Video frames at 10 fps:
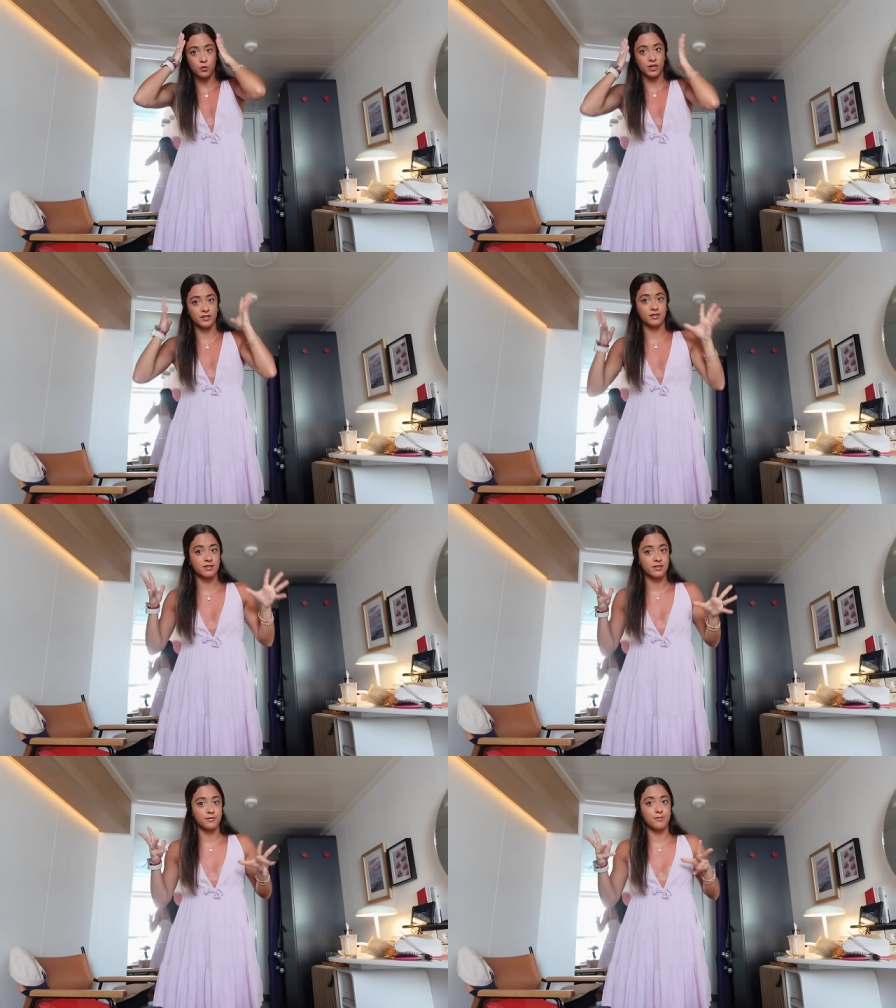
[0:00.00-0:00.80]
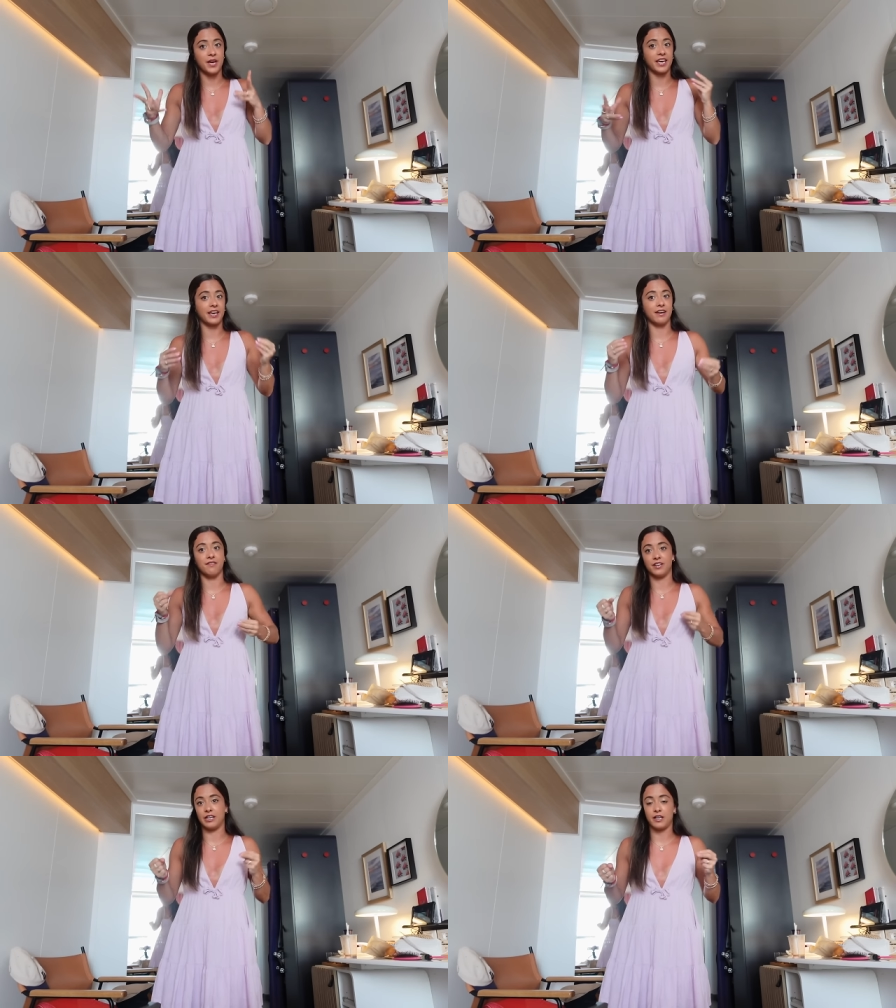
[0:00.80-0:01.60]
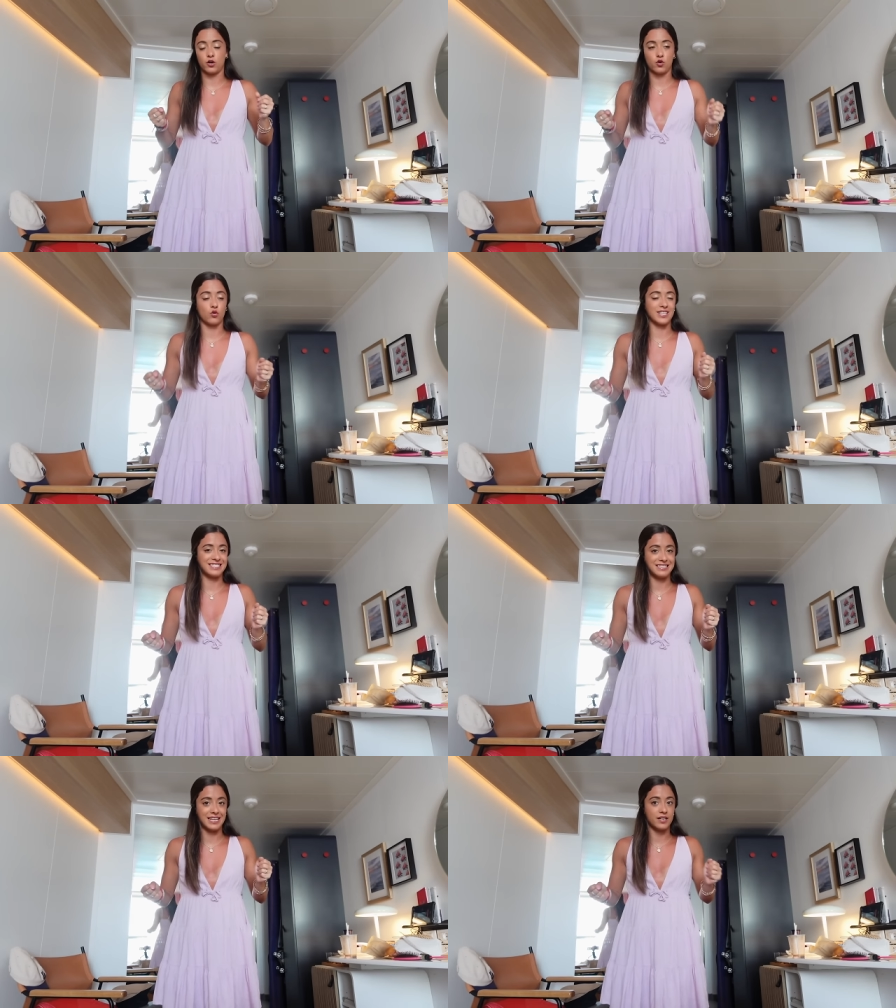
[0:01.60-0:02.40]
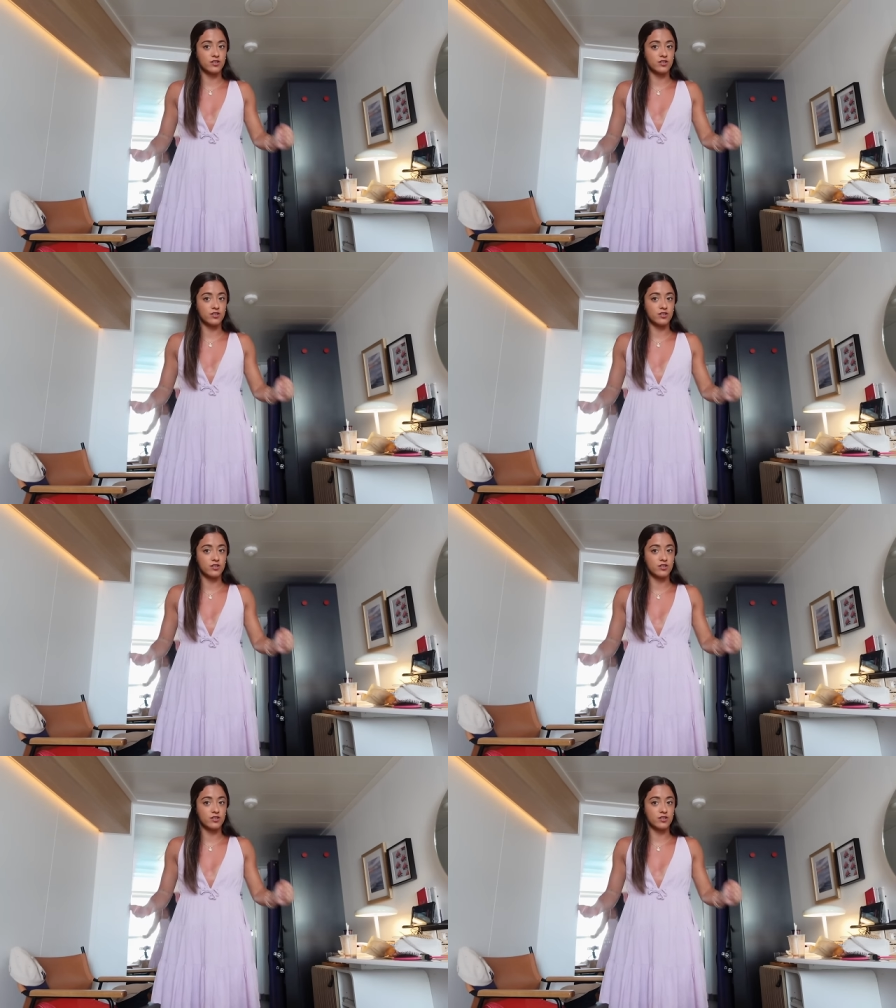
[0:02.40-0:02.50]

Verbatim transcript: was making it very crusty.